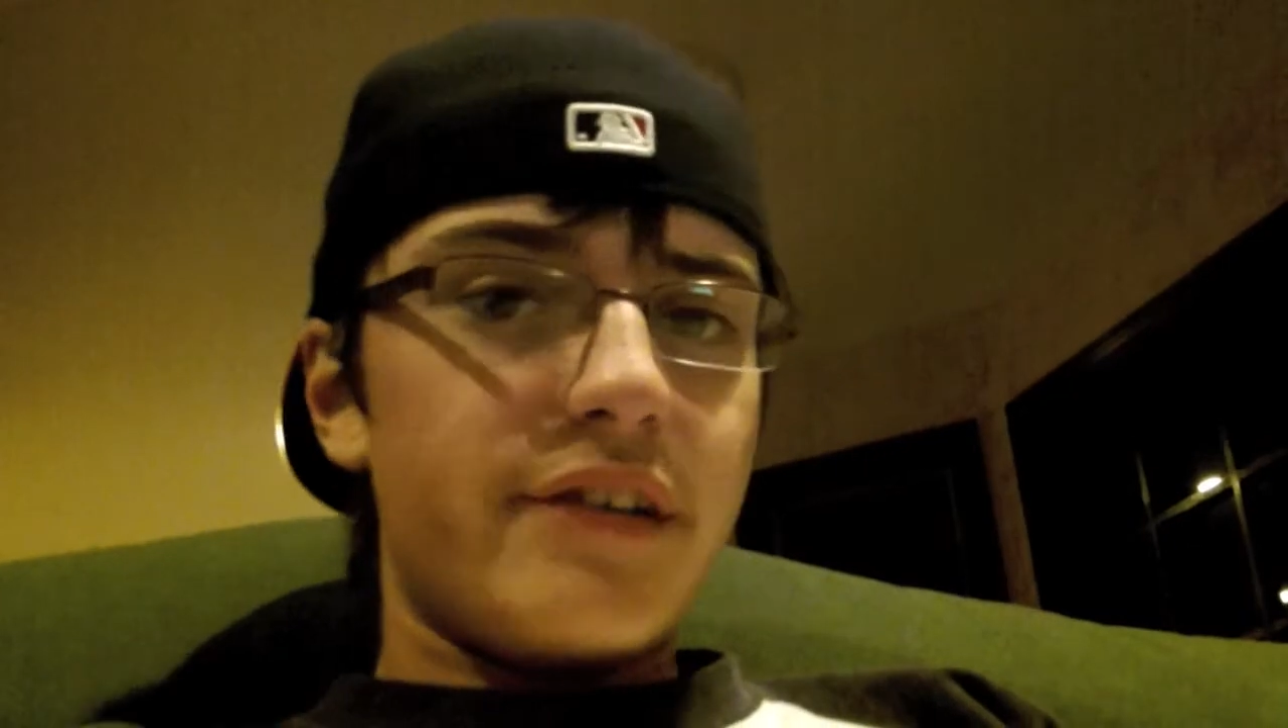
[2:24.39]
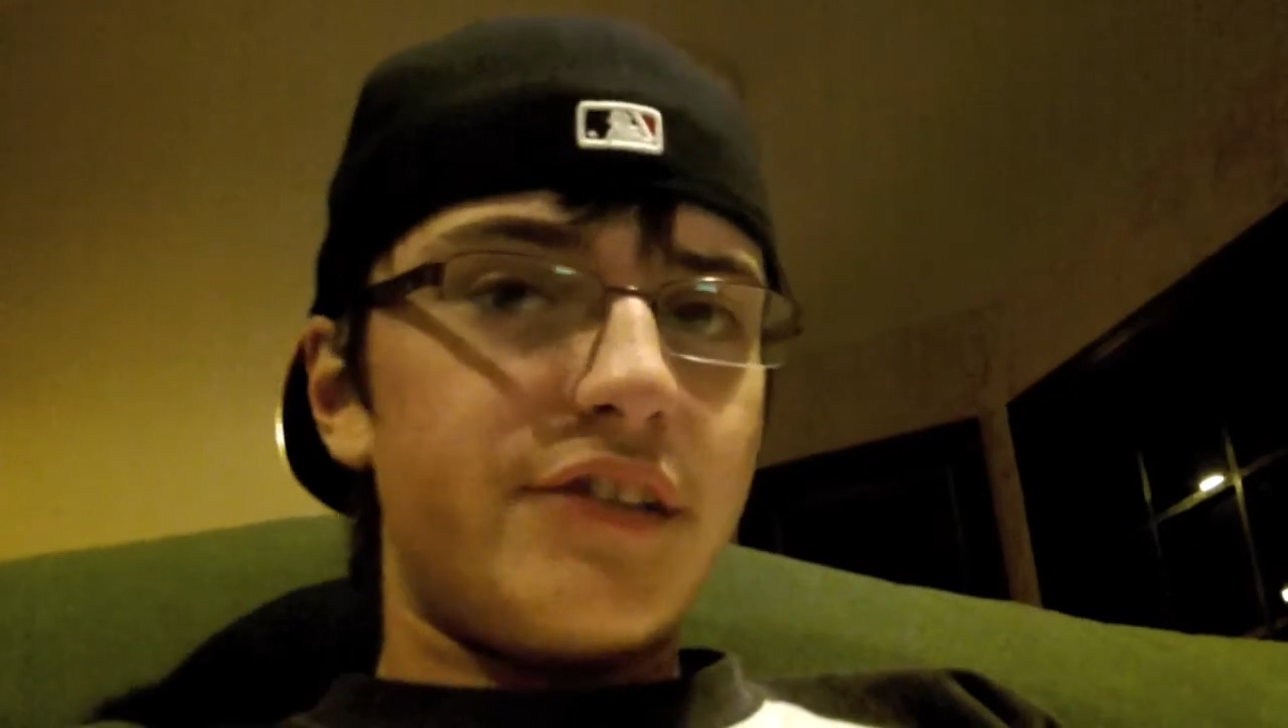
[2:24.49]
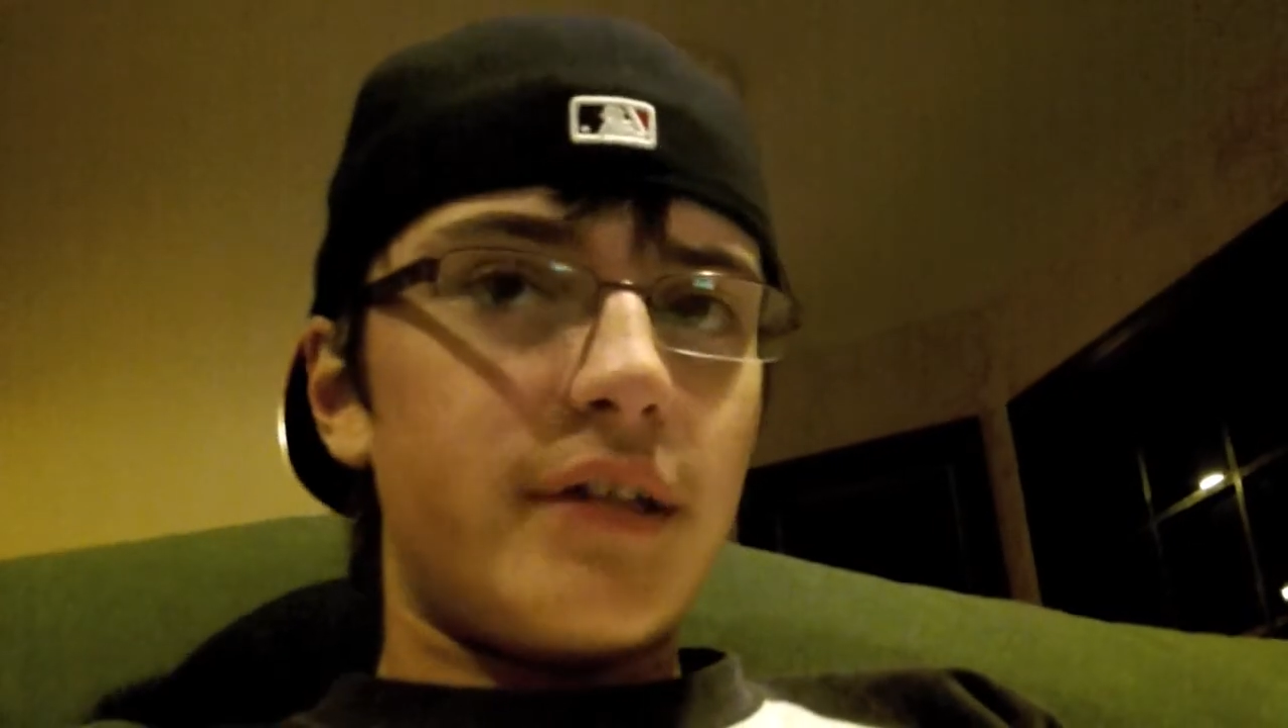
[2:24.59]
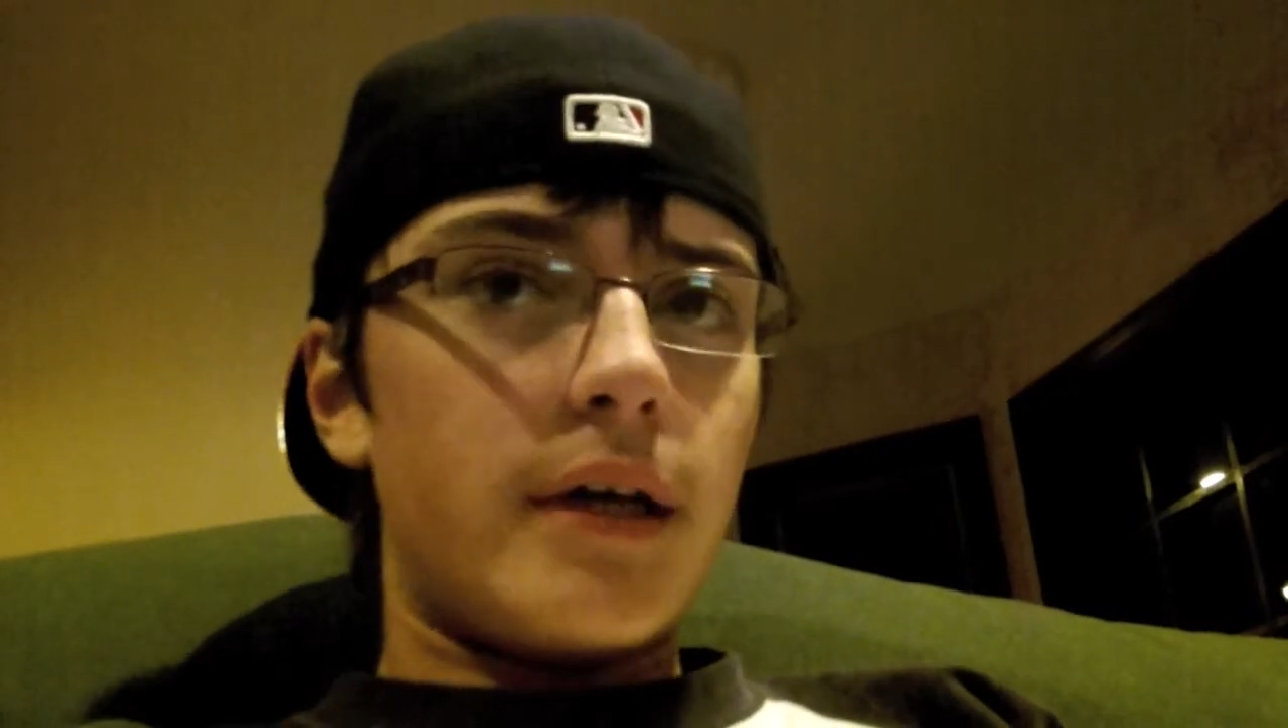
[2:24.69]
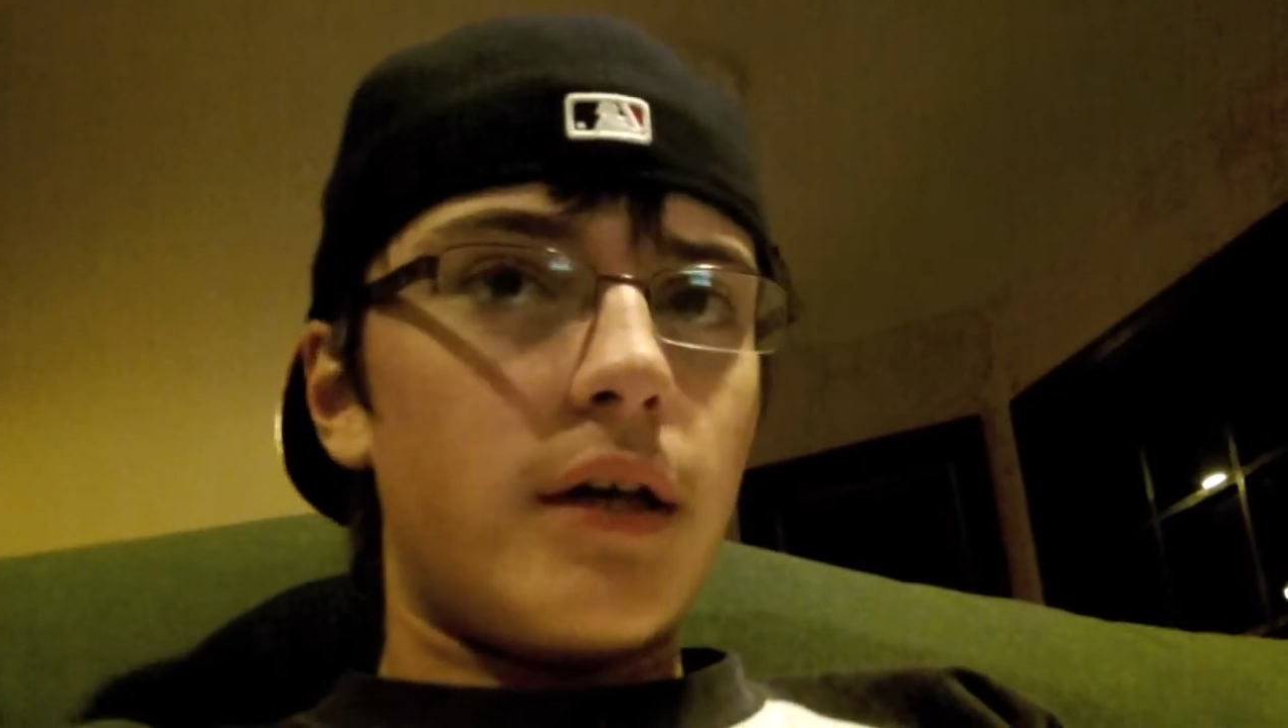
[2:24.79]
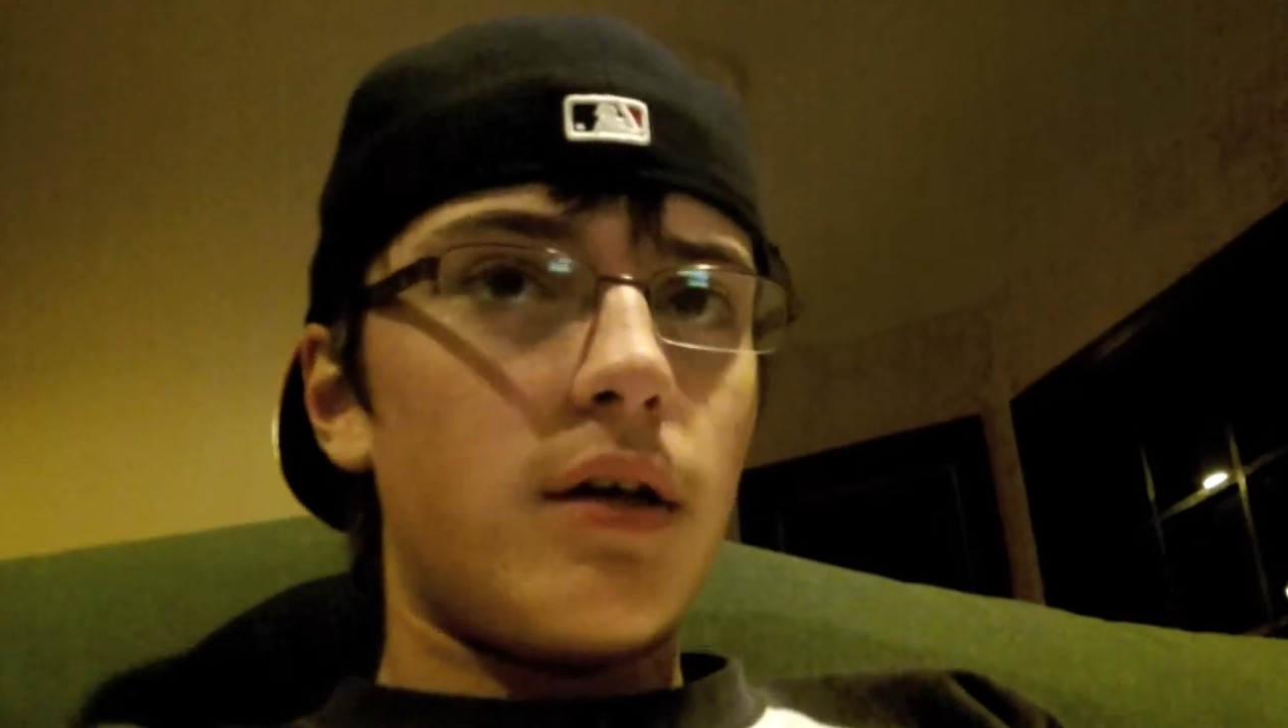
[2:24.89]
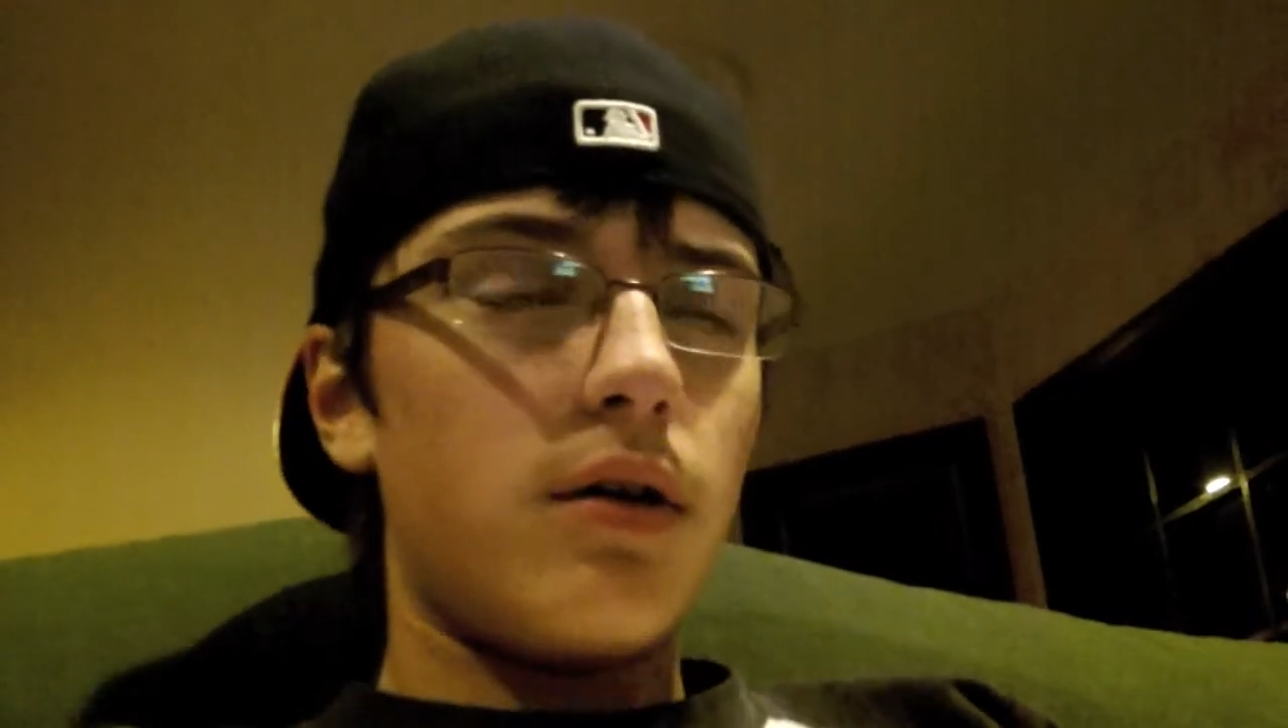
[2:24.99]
to say.